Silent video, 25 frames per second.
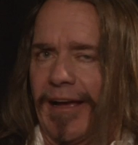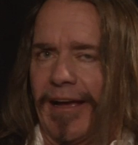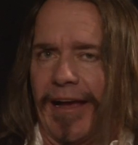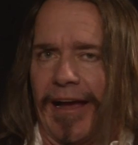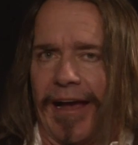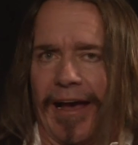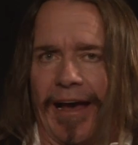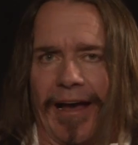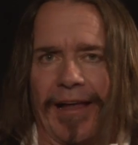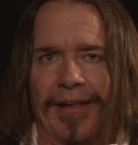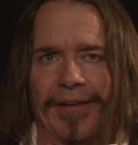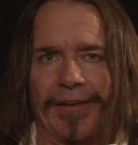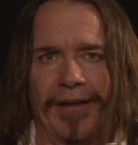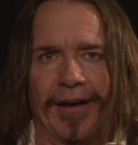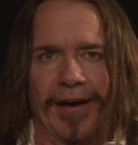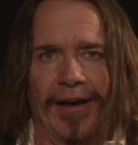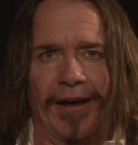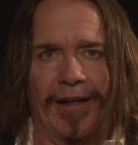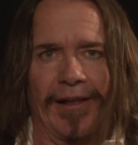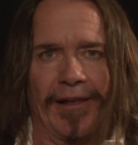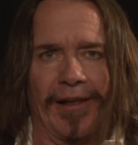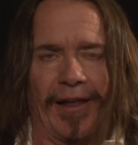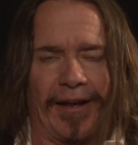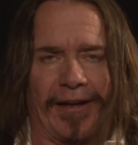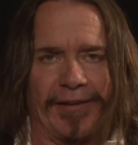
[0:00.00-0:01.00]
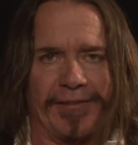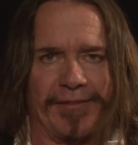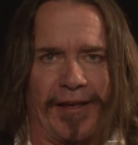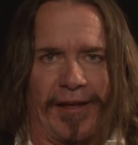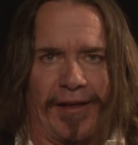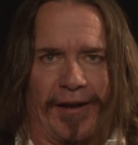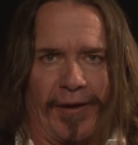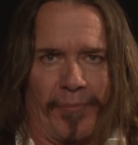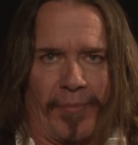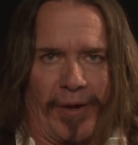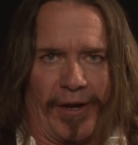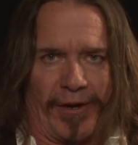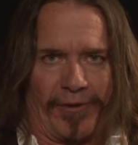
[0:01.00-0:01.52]
And like I
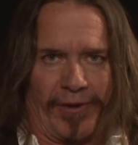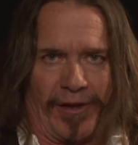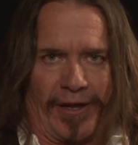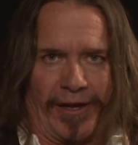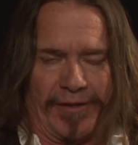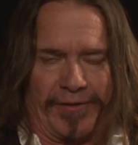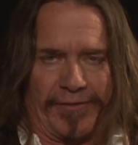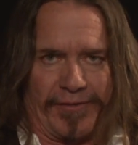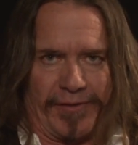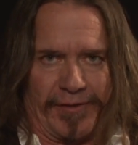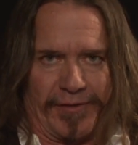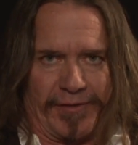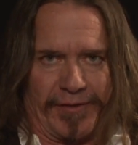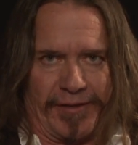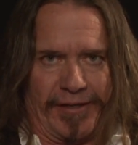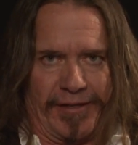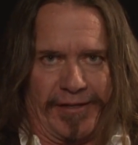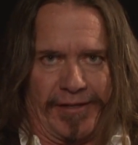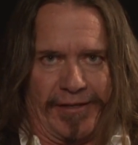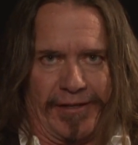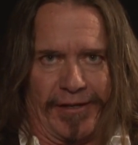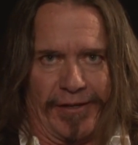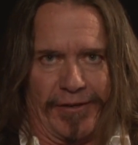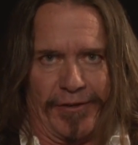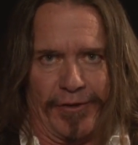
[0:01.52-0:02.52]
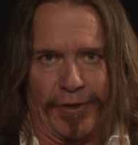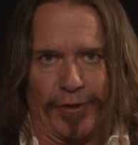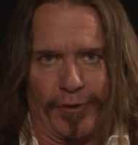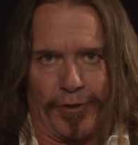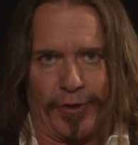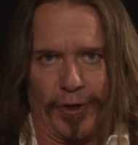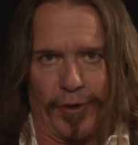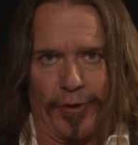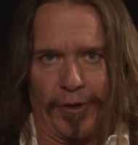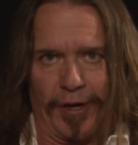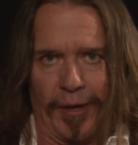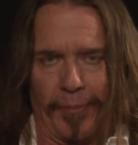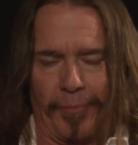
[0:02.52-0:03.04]
said, I'm Mike Lyons at the
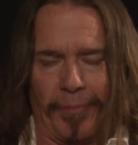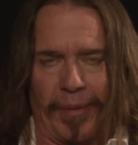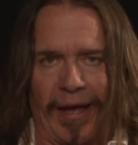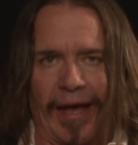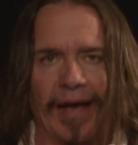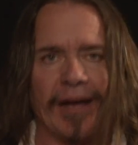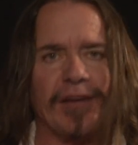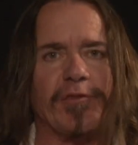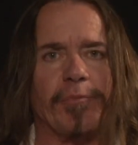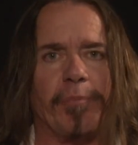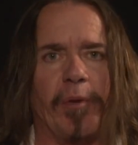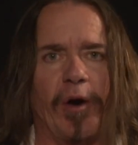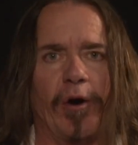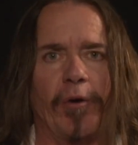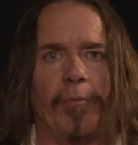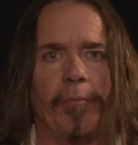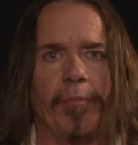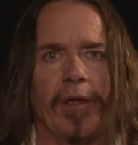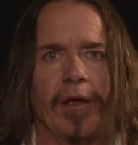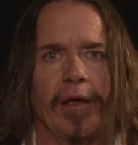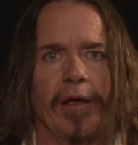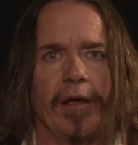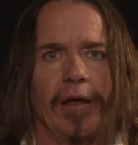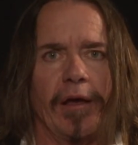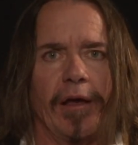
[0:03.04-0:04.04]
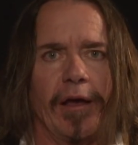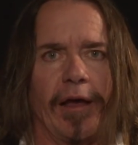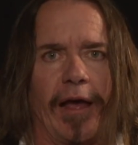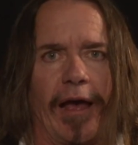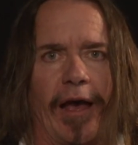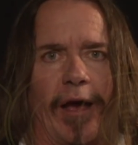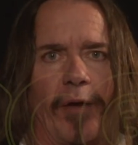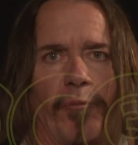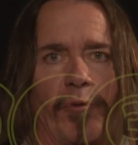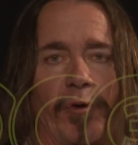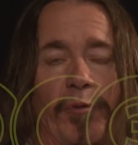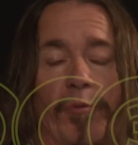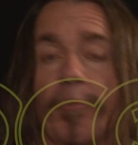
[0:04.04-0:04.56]
NOCO Hemp Expo,
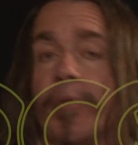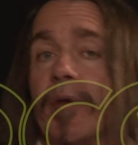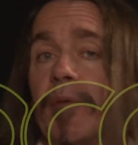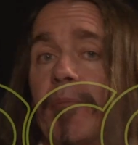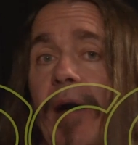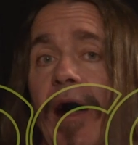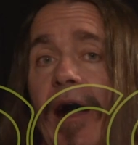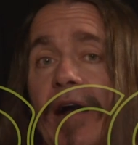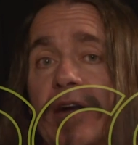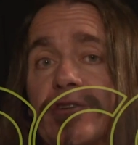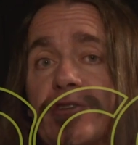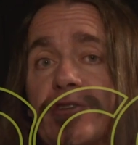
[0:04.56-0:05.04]
and we will be back